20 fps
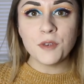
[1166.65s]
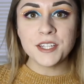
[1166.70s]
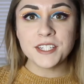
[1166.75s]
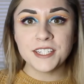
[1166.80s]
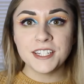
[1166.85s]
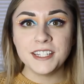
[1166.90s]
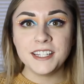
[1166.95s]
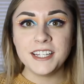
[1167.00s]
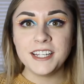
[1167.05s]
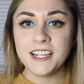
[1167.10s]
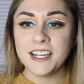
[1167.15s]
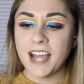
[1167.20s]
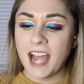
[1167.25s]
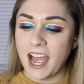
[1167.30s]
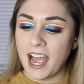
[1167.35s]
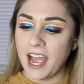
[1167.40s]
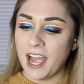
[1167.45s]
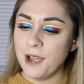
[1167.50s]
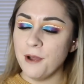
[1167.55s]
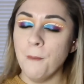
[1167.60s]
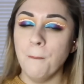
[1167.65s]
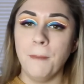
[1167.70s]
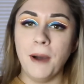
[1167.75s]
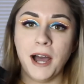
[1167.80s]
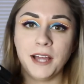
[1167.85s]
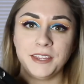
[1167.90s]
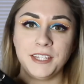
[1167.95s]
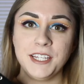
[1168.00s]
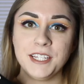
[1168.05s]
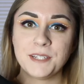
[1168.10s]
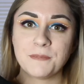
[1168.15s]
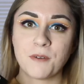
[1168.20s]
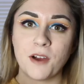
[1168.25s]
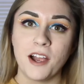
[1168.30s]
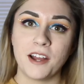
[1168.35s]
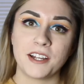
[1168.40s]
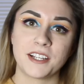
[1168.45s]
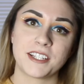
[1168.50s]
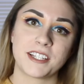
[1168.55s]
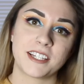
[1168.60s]
Recently, I bought these
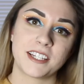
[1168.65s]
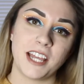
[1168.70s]
products